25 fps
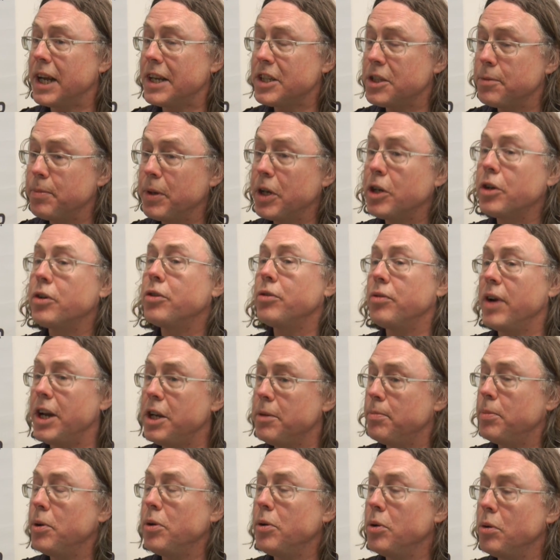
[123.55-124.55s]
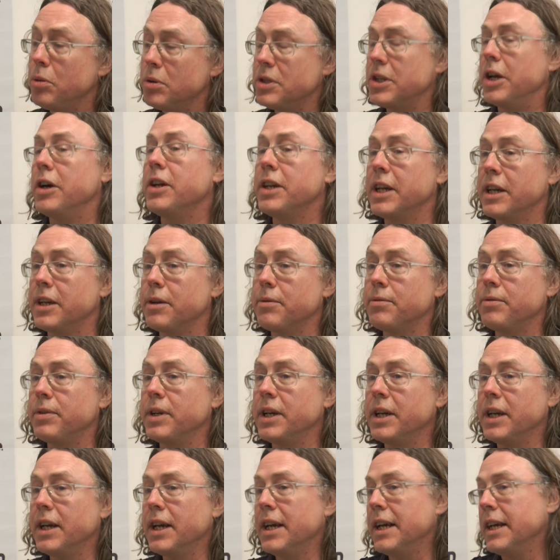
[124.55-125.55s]
It has to be a credible alternative.
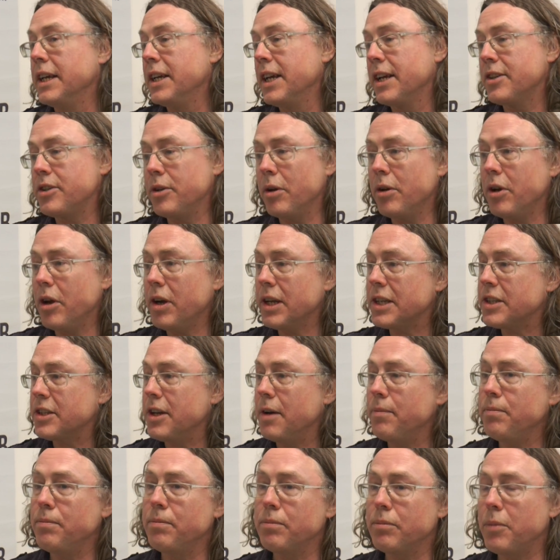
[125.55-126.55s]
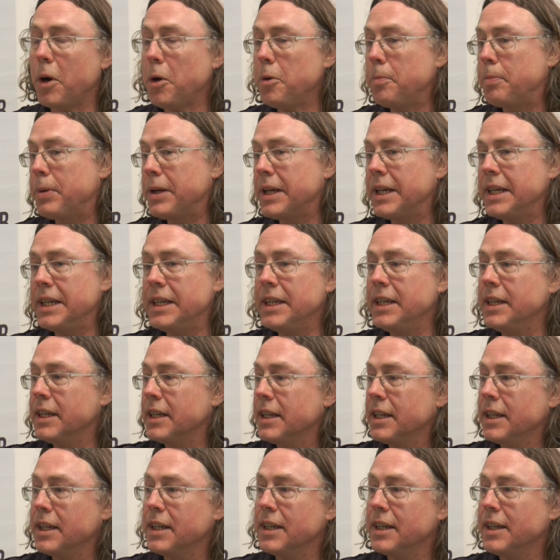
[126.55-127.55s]
It's not like some ropey,
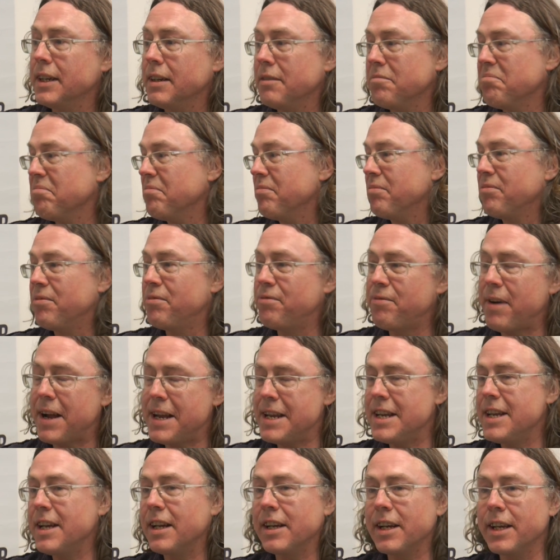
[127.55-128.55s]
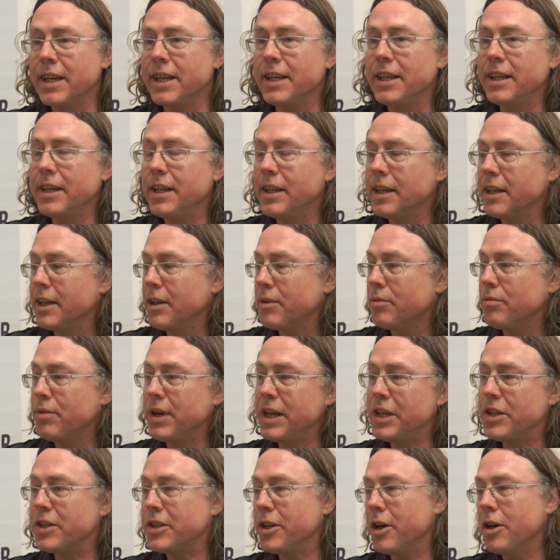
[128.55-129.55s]
vaguely
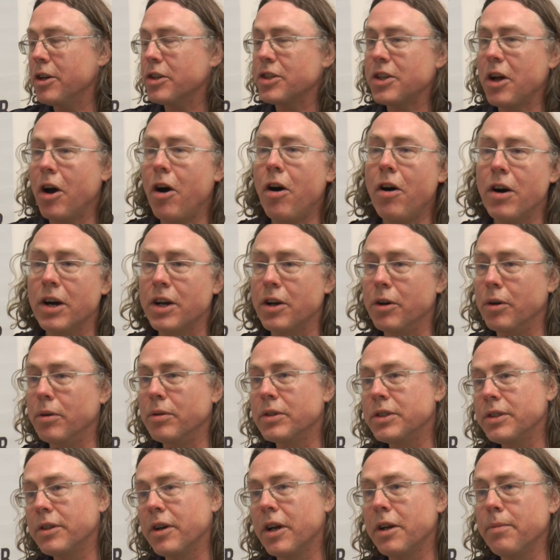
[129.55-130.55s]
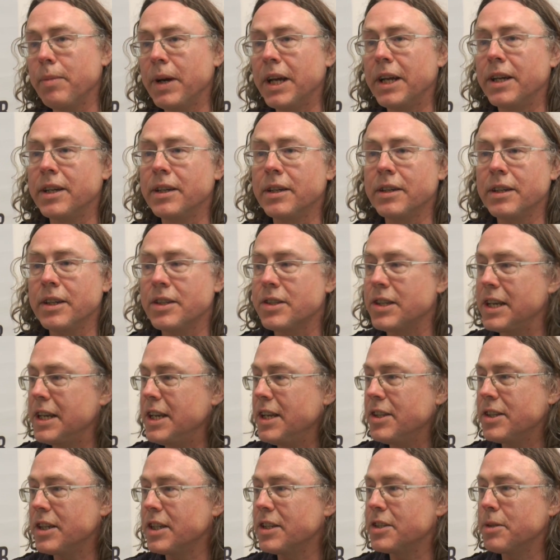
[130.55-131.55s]
researched article. Do you know what I mean? It's
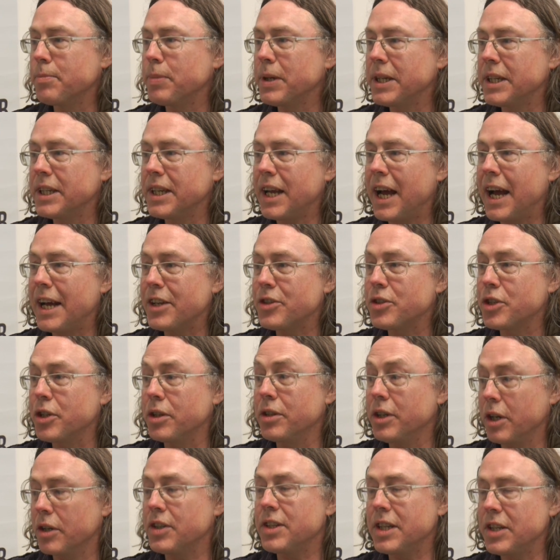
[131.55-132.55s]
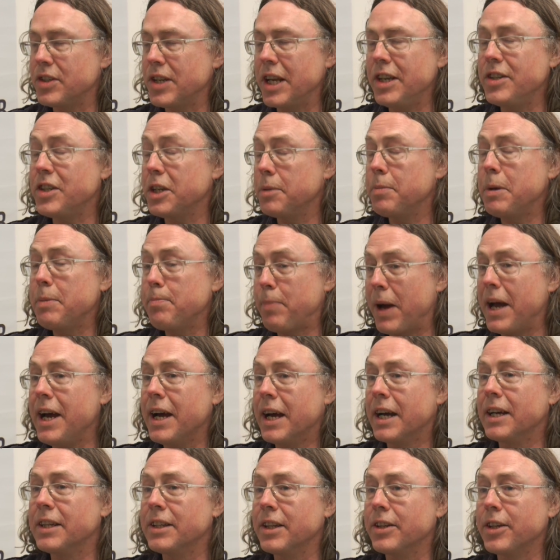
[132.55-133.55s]
easy to be it's easy to be
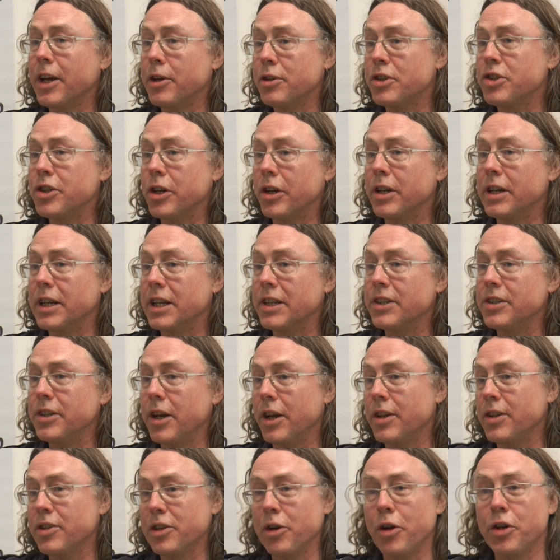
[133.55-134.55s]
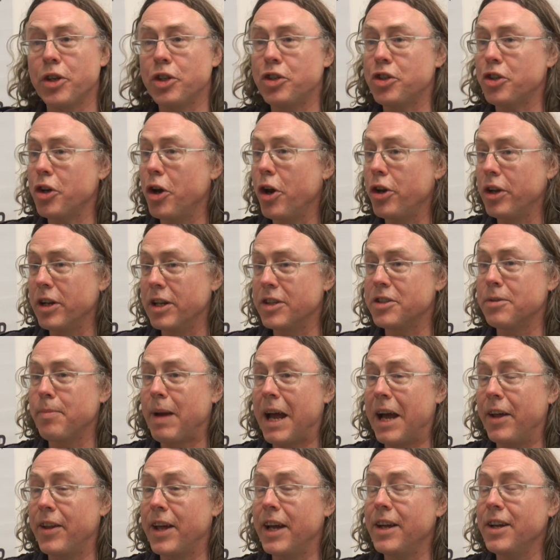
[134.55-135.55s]
better than those journalists. You know, there's a lot of journalism
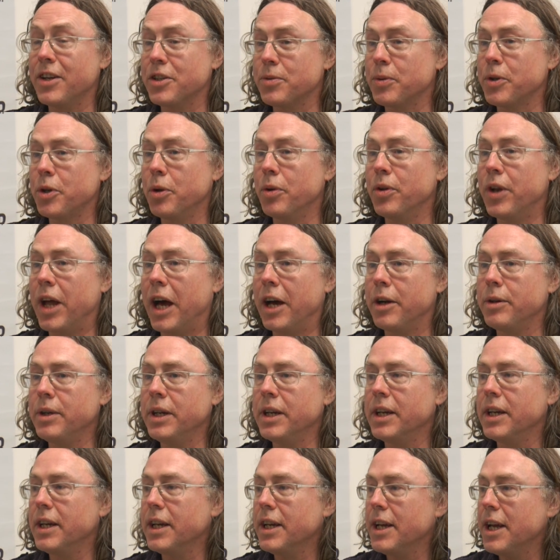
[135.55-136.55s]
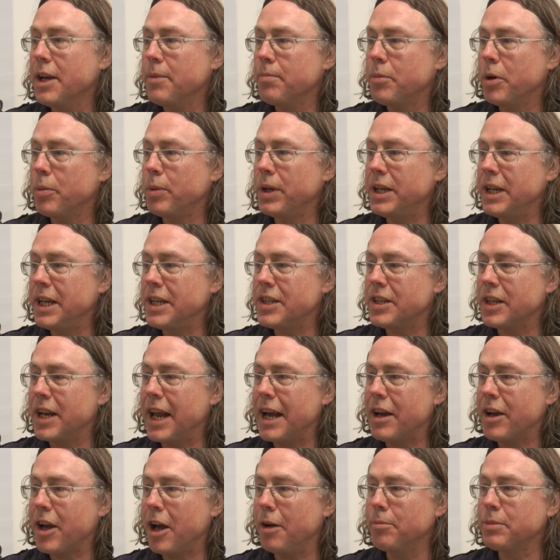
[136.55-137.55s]
out there, as we all know. But we need to
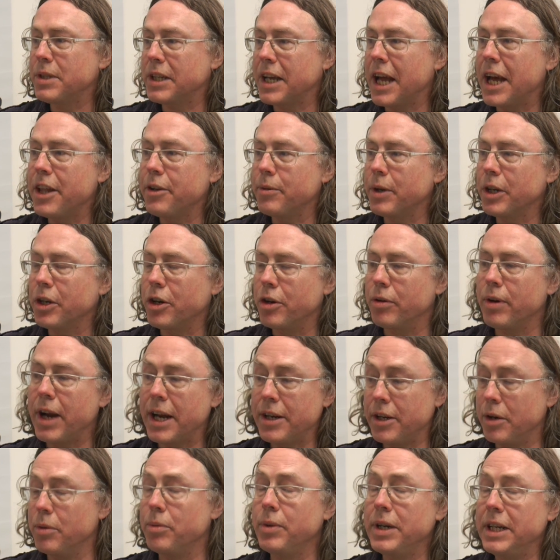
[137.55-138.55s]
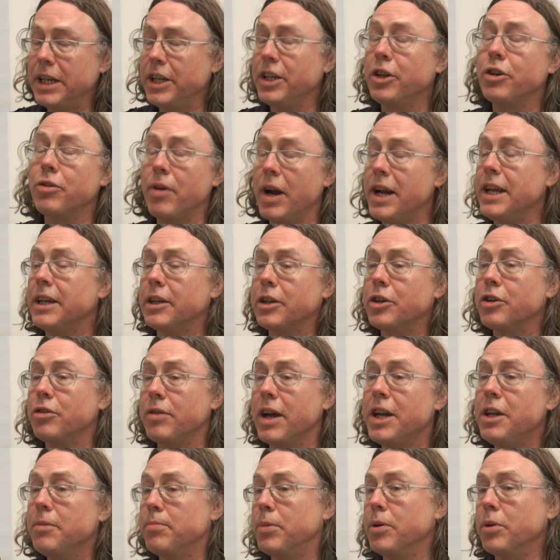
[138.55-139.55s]
now come together and create a really great,
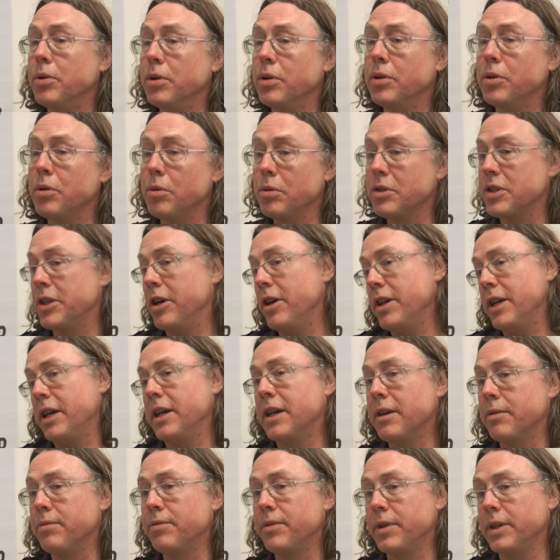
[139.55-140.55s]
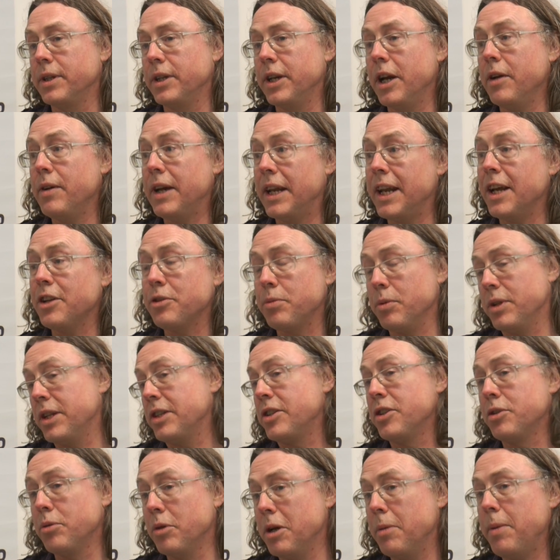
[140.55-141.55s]
credible alternative, you know, and that's what
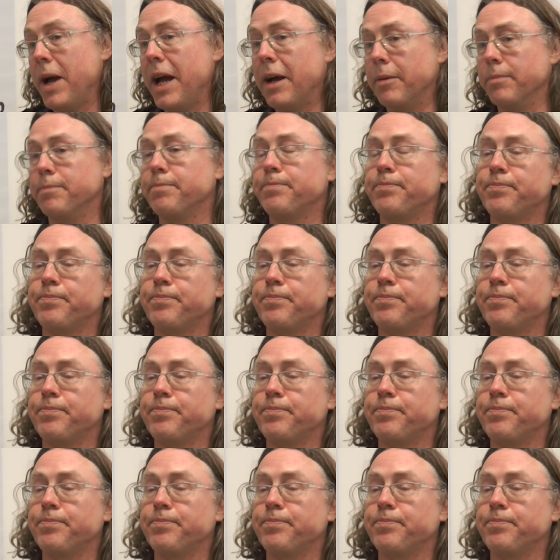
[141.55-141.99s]
this is all about.